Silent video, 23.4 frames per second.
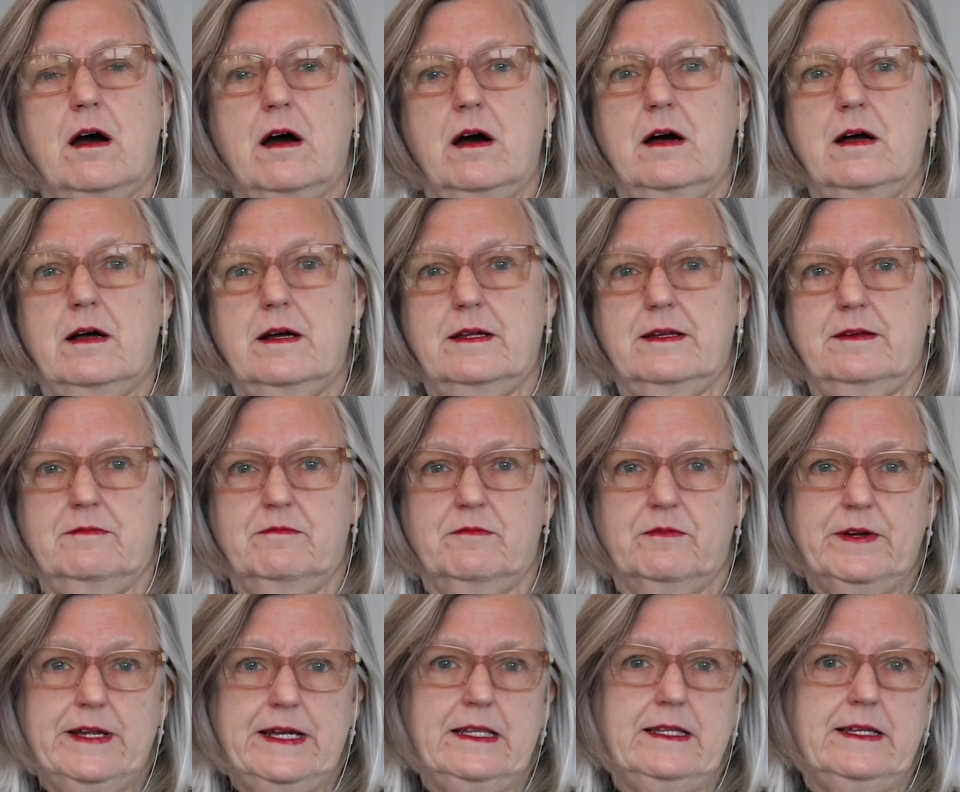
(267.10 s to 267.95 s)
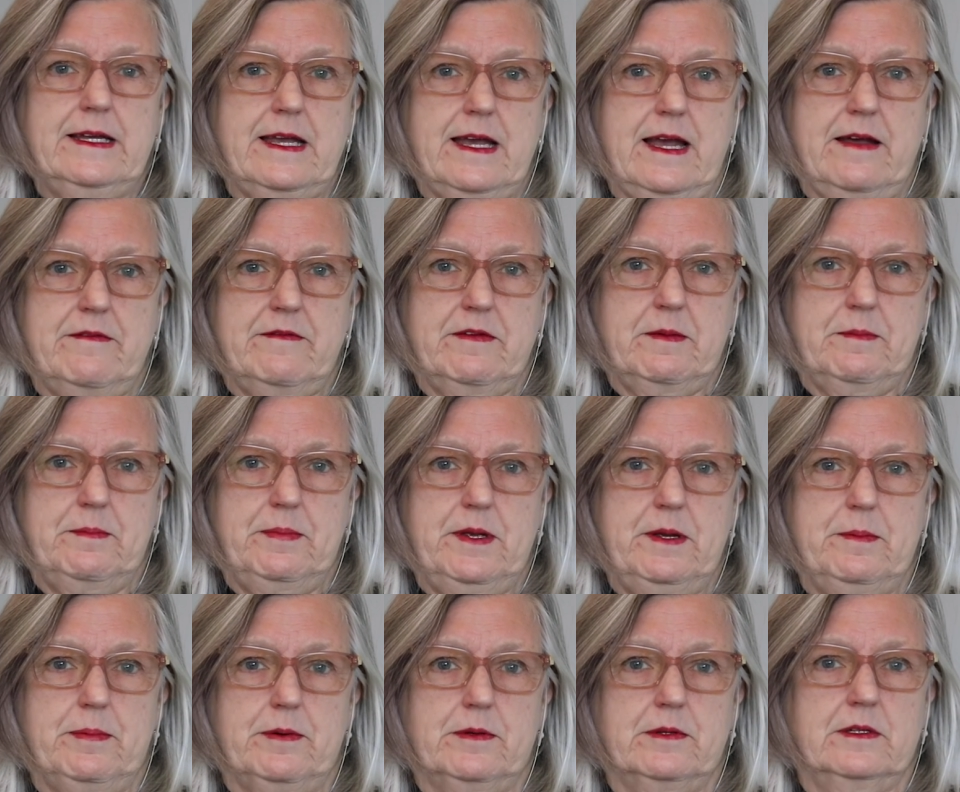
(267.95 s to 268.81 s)
on really having
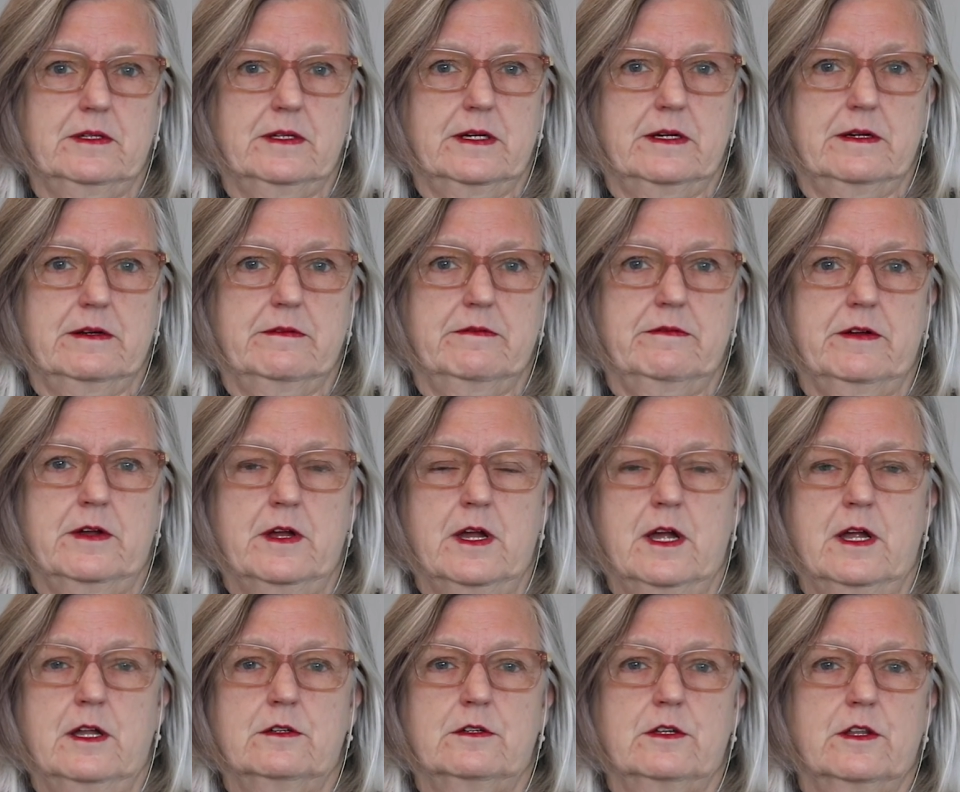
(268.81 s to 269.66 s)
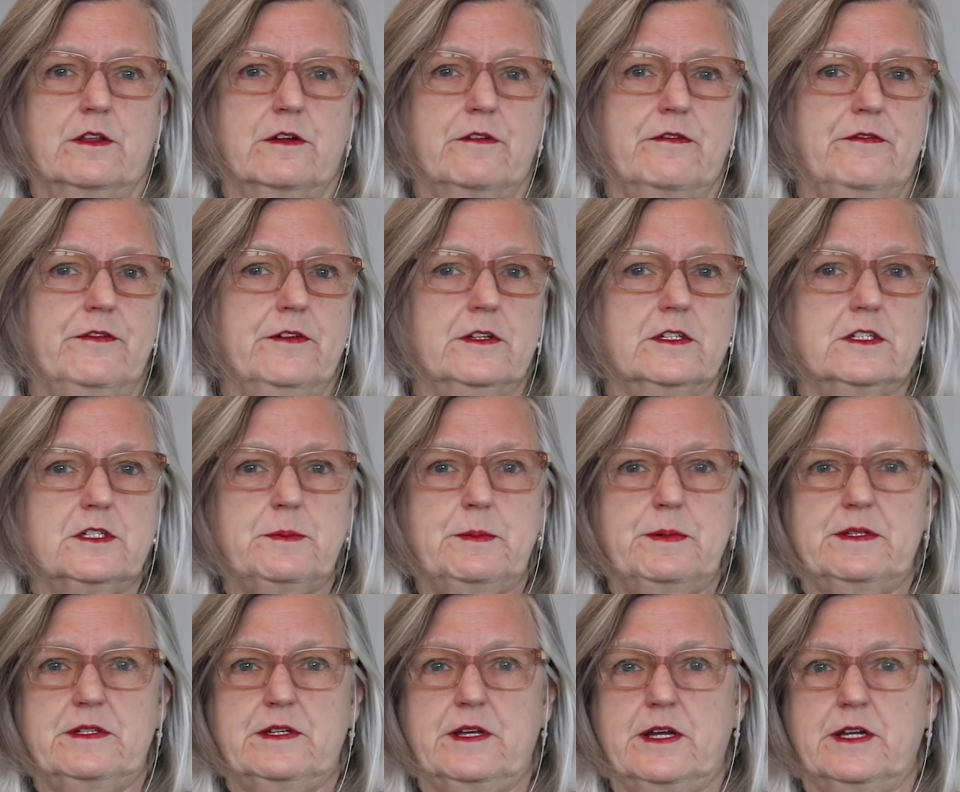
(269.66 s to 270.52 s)
people live to their
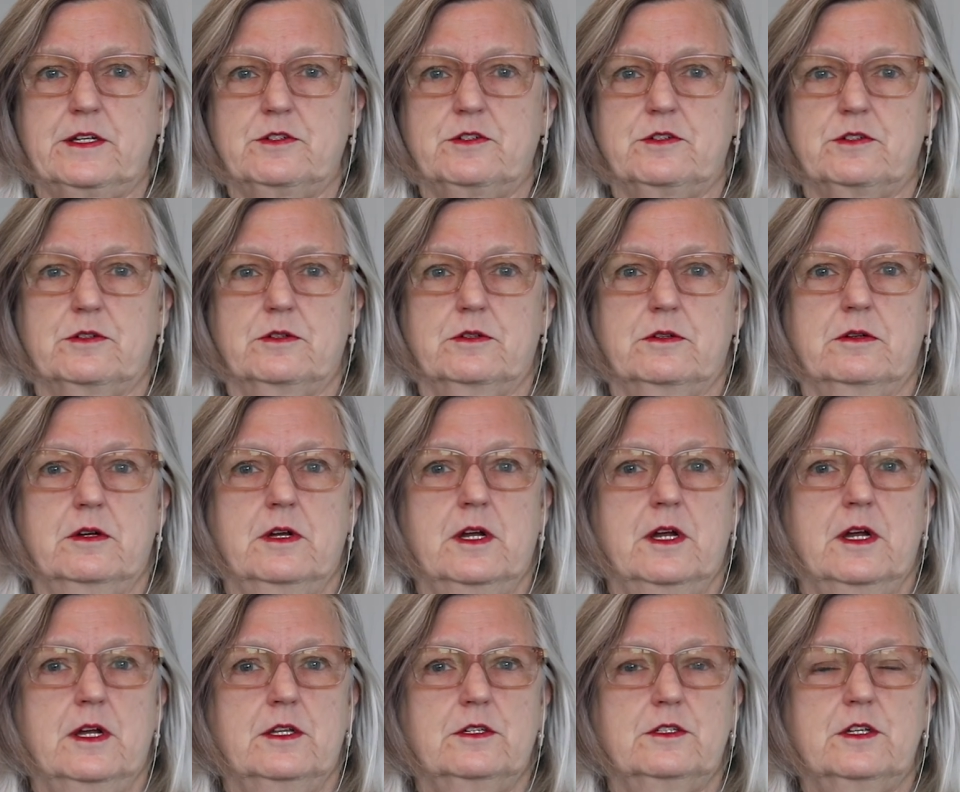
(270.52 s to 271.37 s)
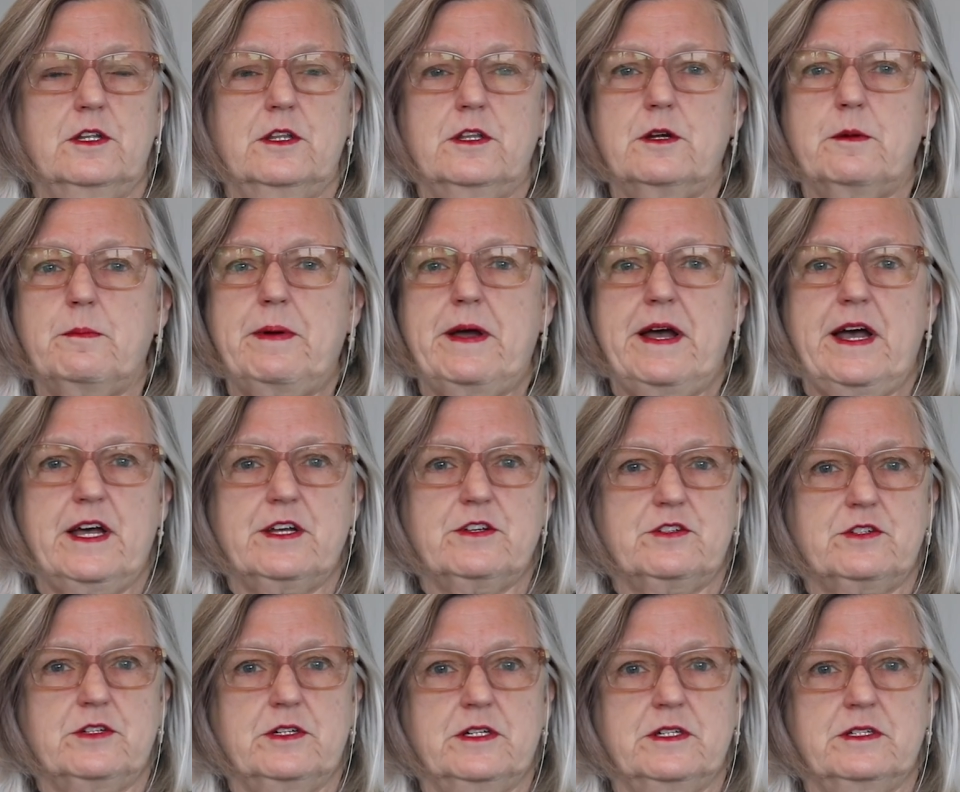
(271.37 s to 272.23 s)
fullest potential, to their
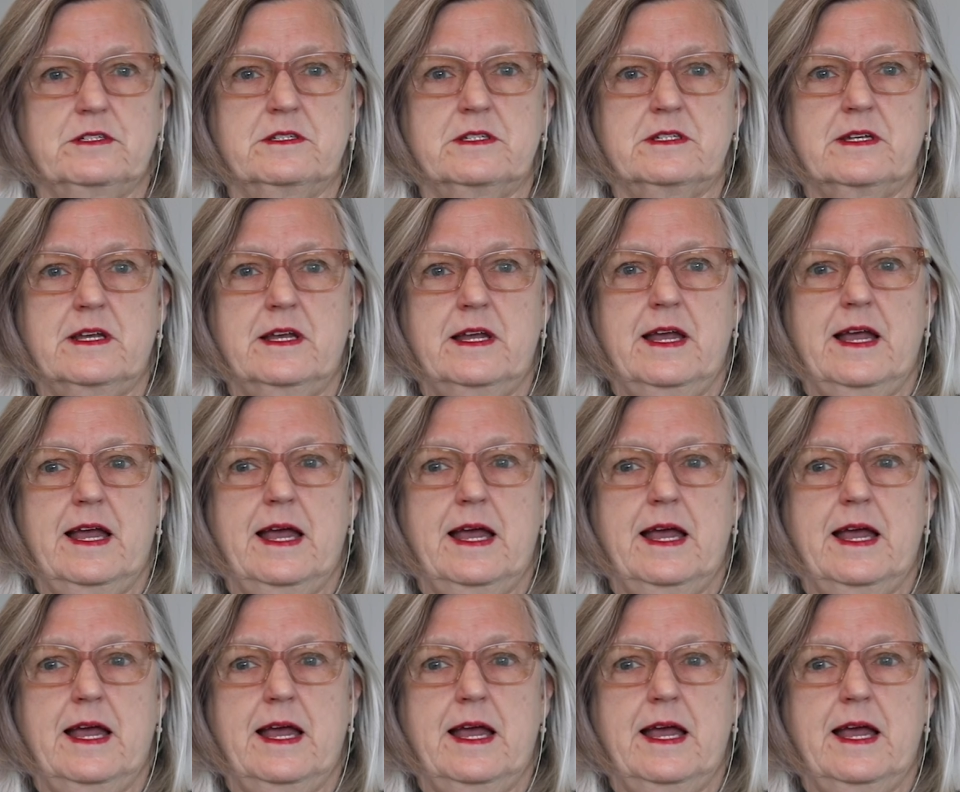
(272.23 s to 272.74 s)
passions,